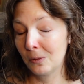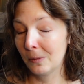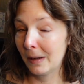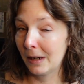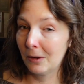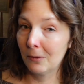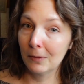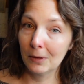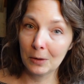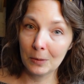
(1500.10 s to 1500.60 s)

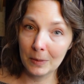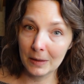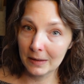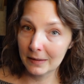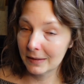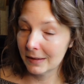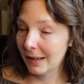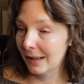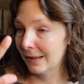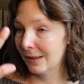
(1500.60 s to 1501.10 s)
Rick
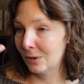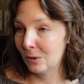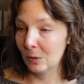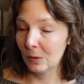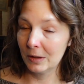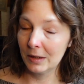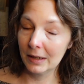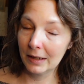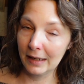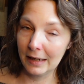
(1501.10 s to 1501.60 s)
Rubins and the
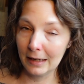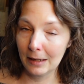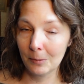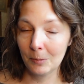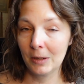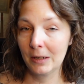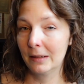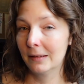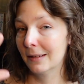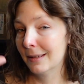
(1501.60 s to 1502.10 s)
Julia
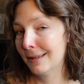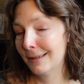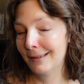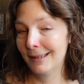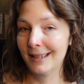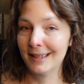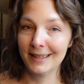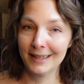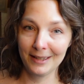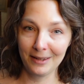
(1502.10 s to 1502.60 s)
Camerons
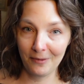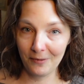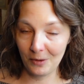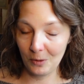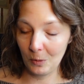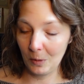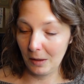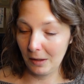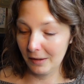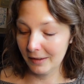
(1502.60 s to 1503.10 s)
list of the
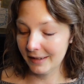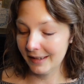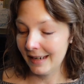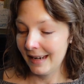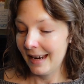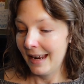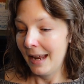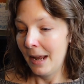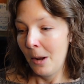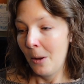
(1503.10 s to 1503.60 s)
world.
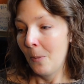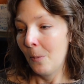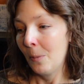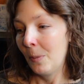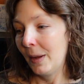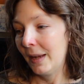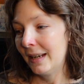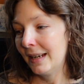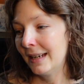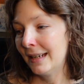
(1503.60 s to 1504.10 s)

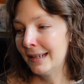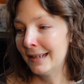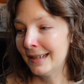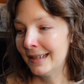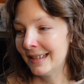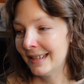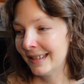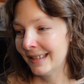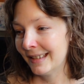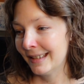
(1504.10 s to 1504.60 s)
But it
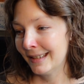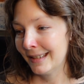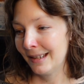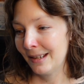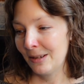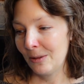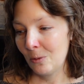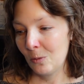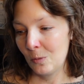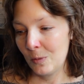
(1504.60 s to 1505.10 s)
is
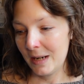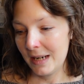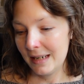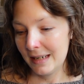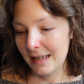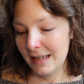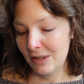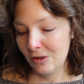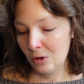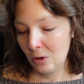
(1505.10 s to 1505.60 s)
We
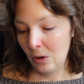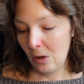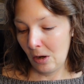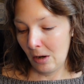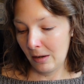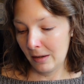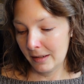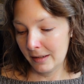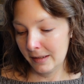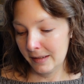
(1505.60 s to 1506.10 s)
Need Your
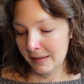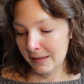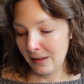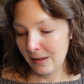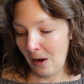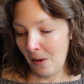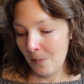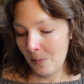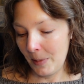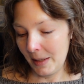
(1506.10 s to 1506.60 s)
Art,
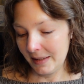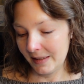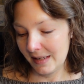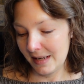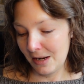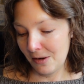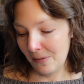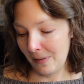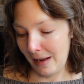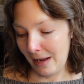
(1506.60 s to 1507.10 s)
Stop
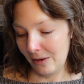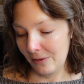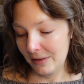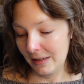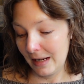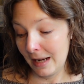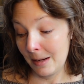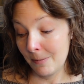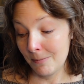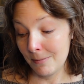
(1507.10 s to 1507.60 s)
Messing Around
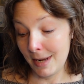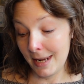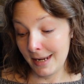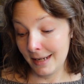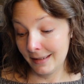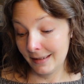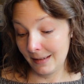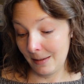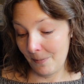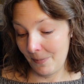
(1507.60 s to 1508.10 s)
and Make
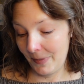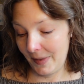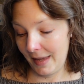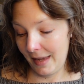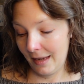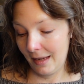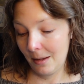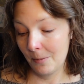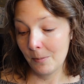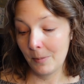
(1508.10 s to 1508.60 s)

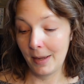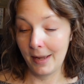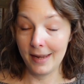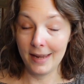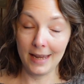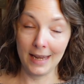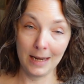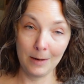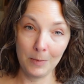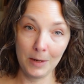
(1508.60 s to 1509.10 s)
Something by
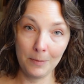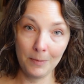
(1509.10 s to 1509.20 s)
Amy